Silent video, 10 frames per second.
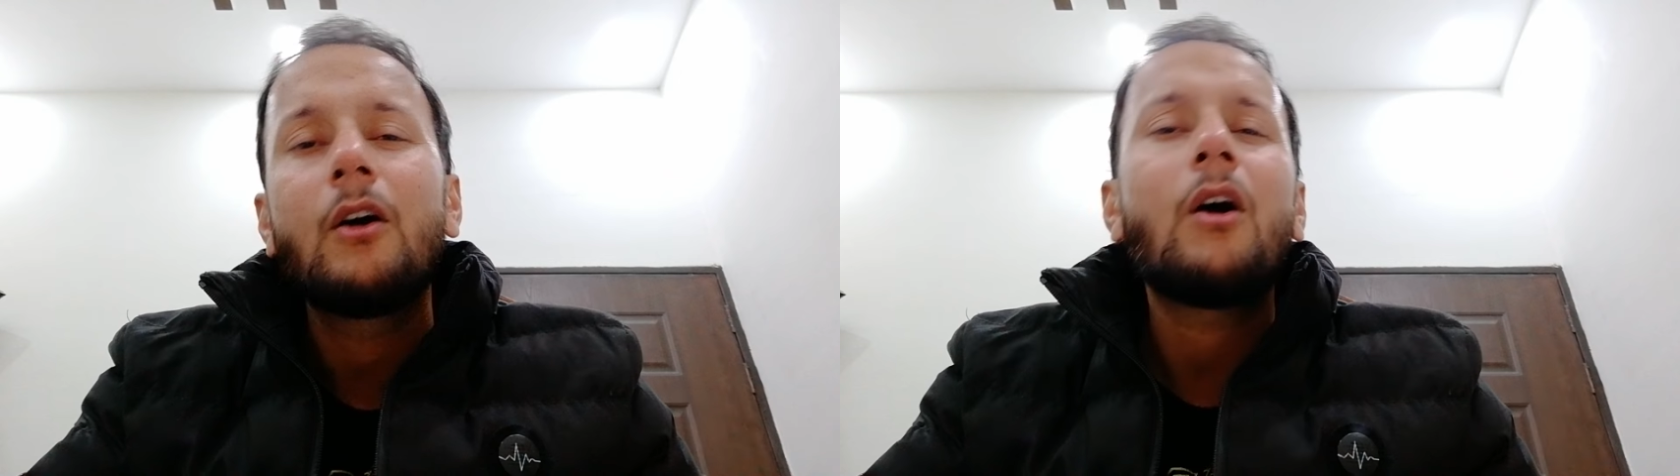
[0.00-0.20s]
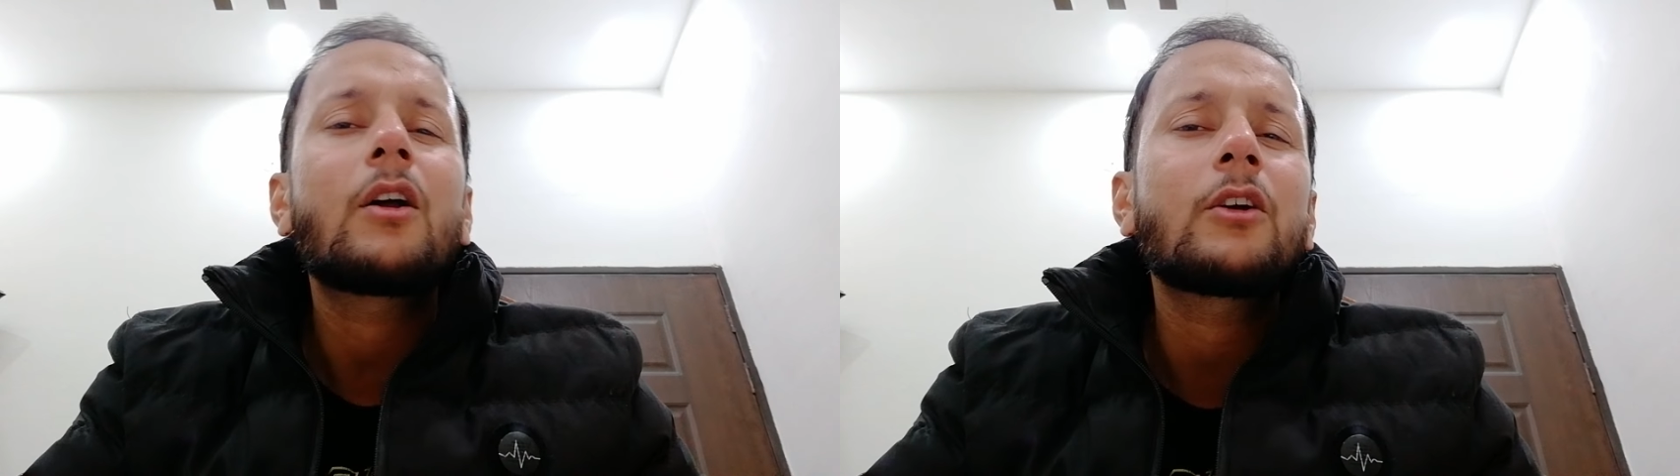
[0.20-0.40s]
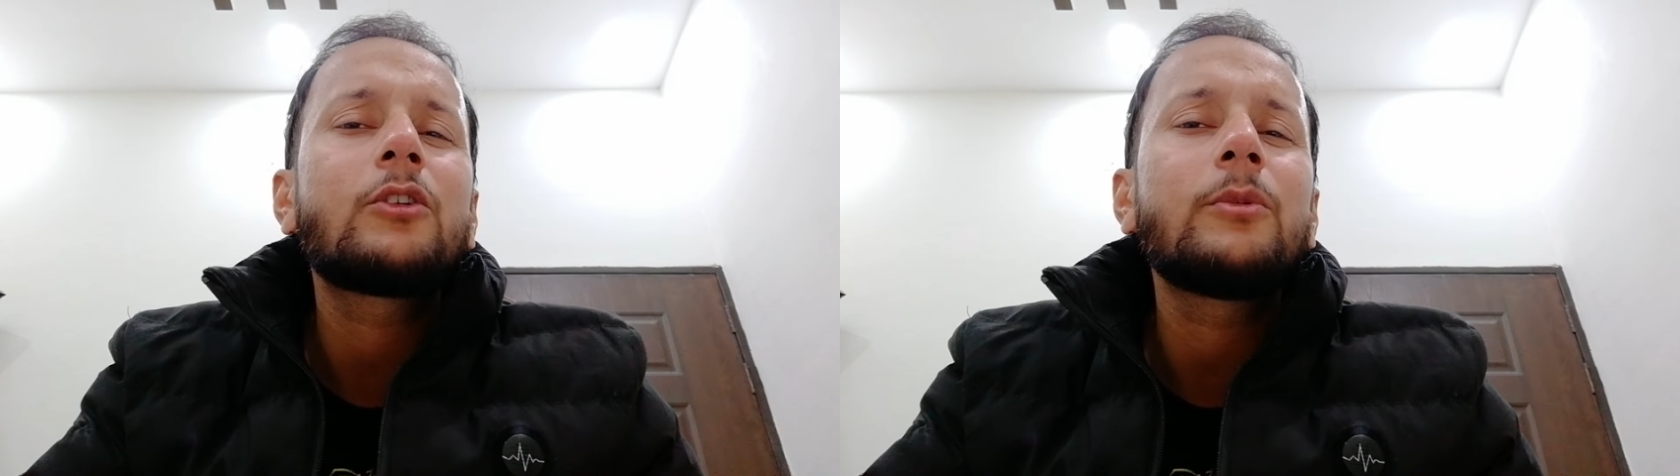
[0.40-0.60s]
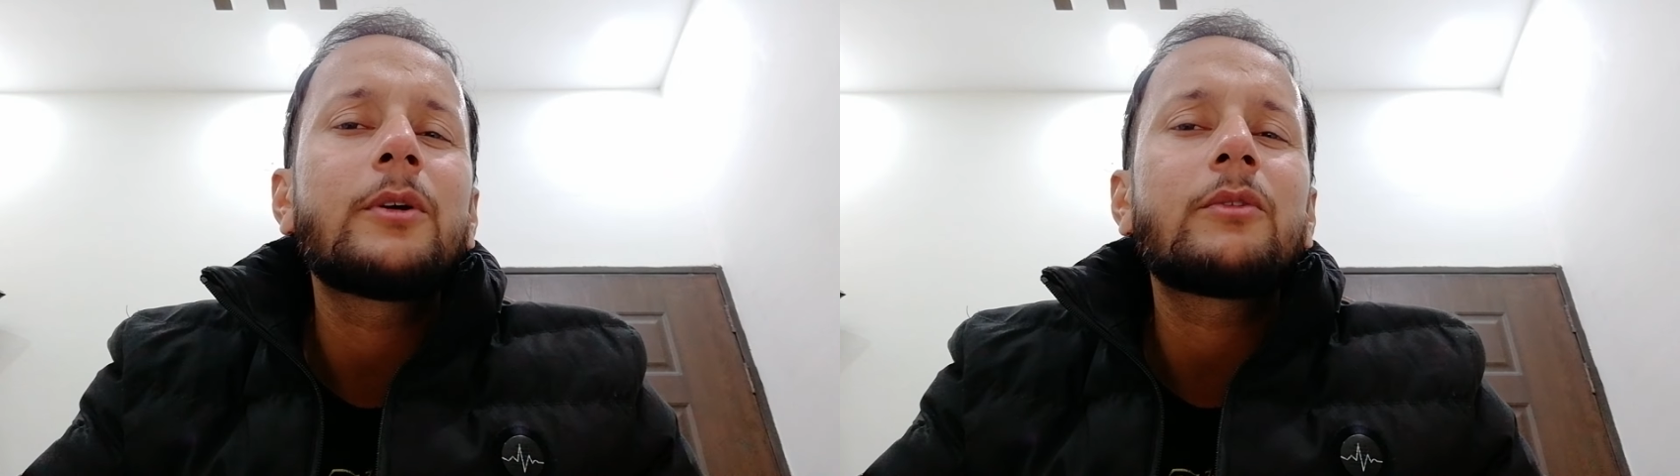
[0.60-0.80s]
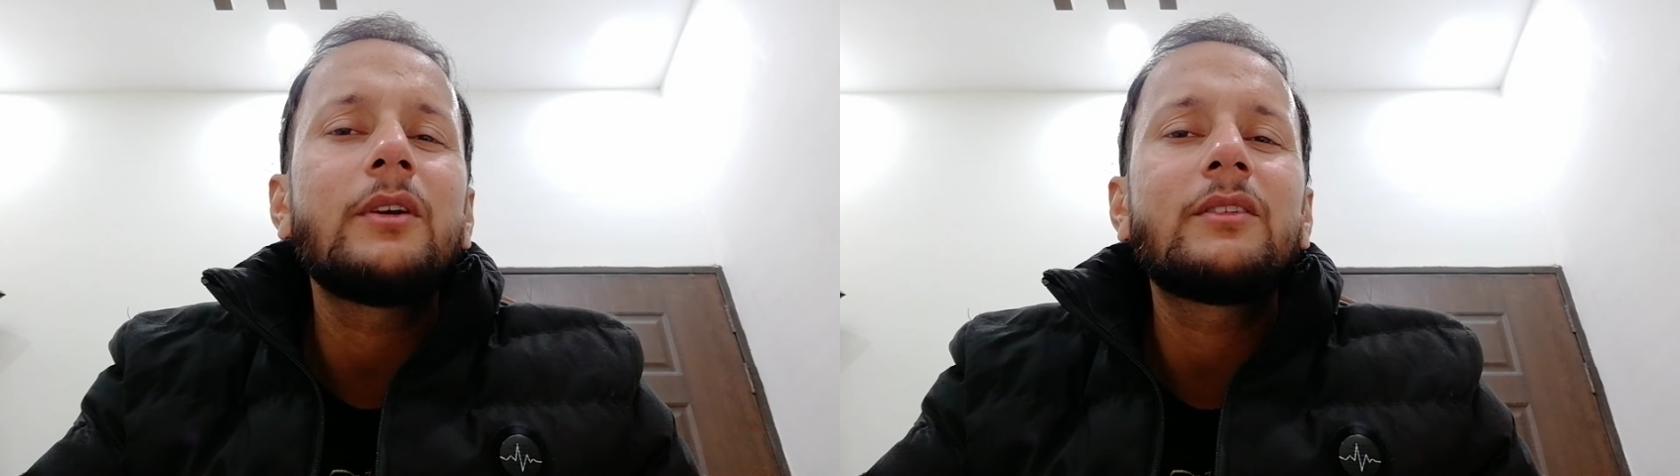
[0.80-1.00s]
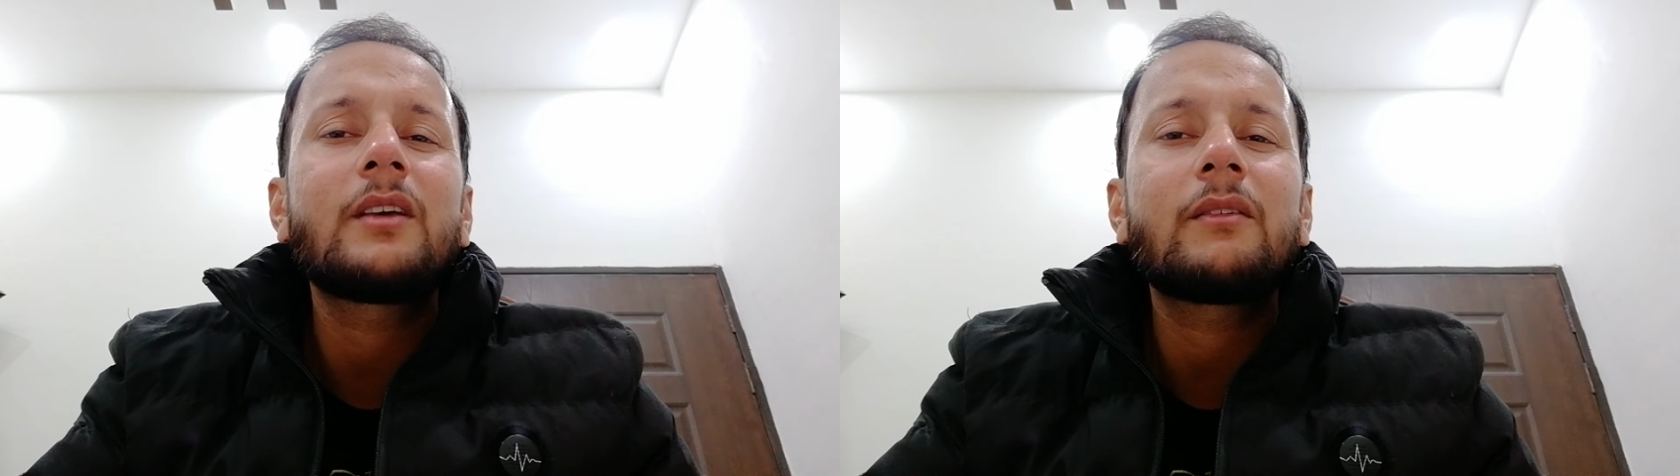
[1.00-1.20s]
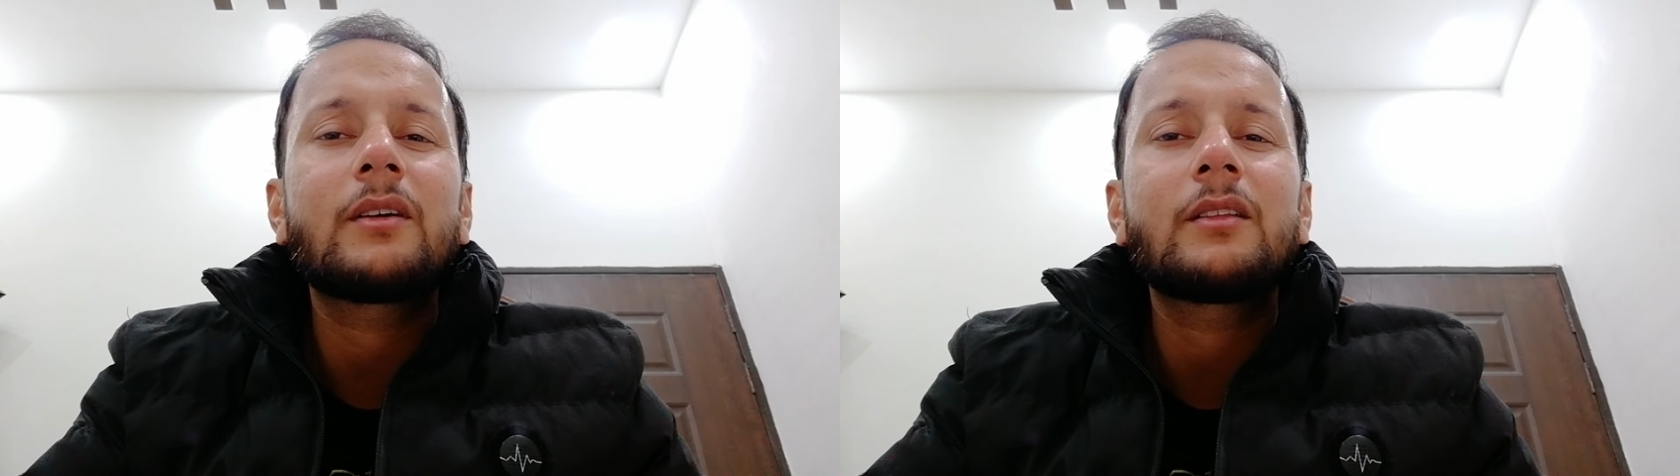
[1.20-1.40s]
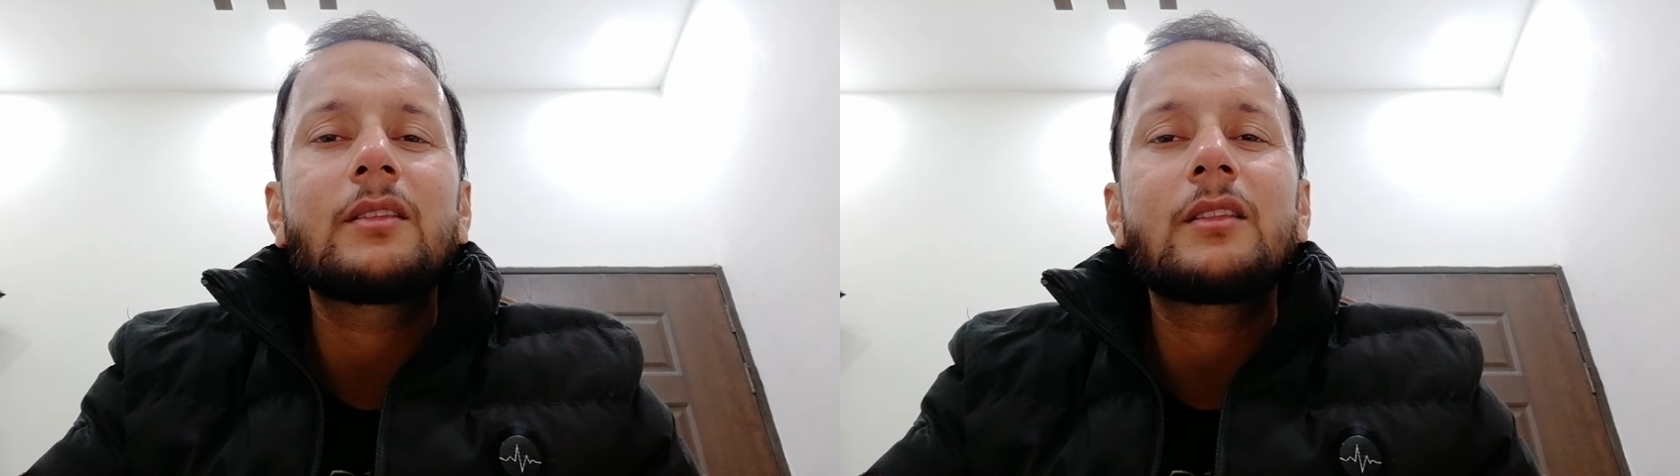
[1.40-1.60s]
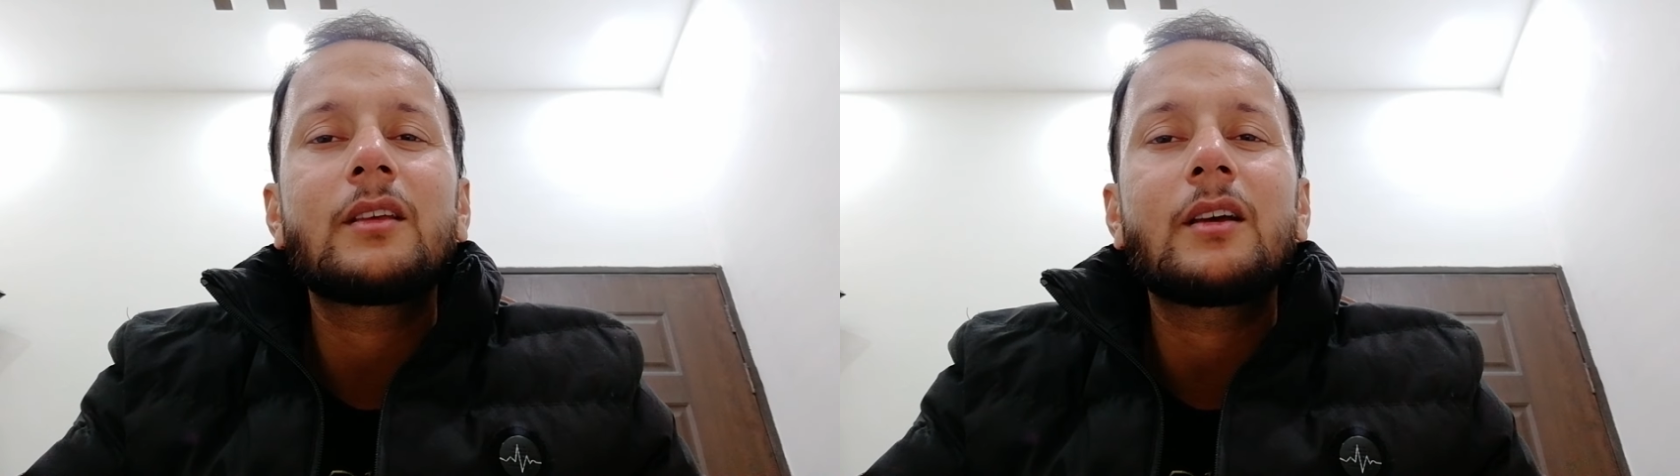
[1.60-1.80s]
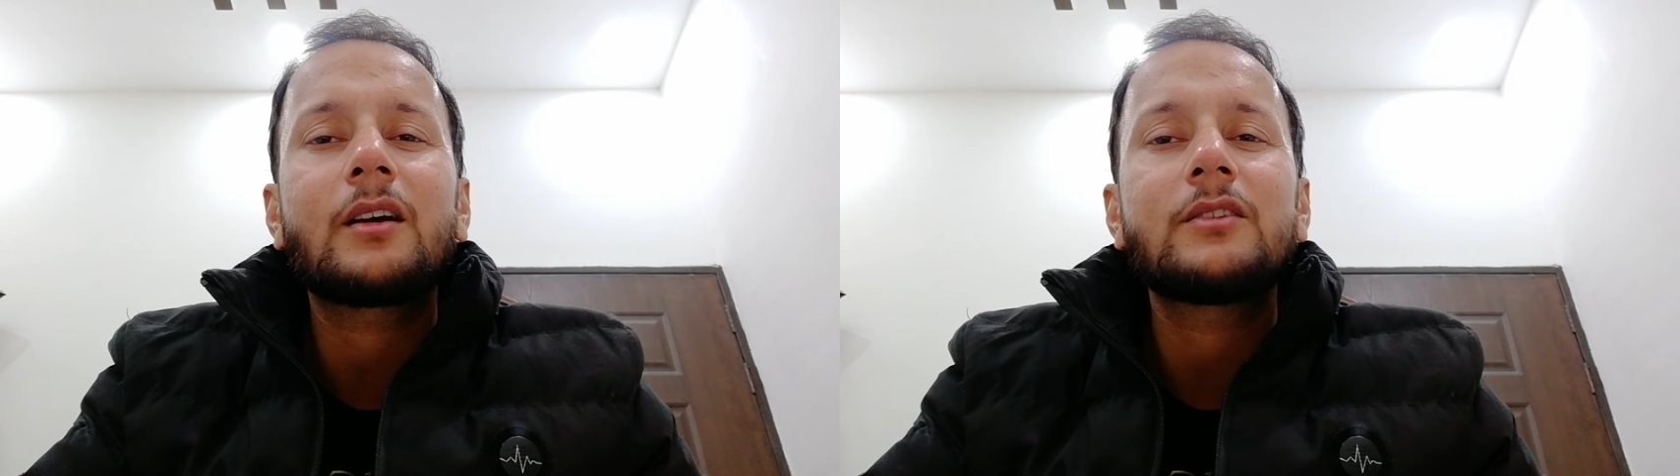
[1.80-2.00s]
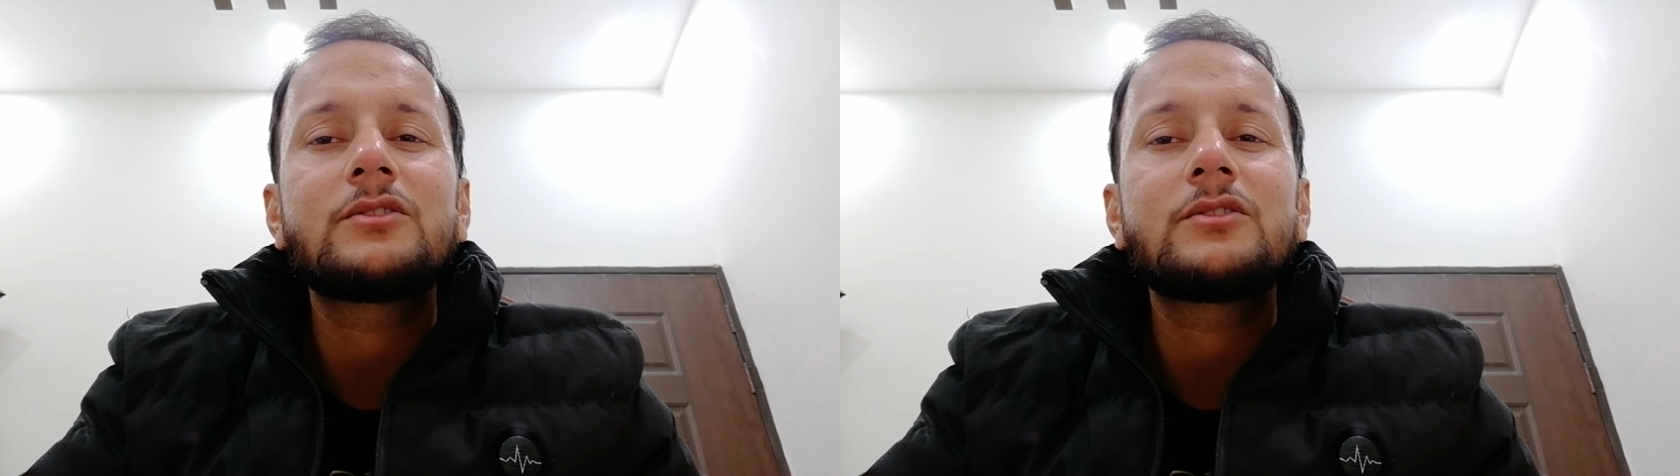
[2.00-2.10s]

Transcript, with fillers: On October 27th, uh,